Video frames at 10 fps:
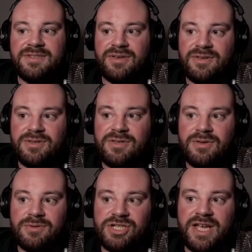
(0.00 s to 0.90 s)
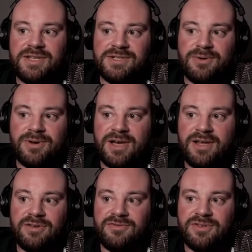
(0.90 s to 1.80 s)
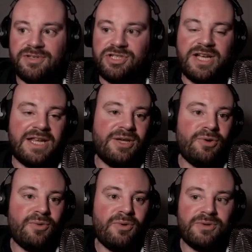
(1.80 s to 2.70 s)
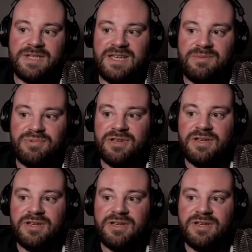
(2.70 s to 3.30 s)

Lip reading: So you change your color for shallow or deep,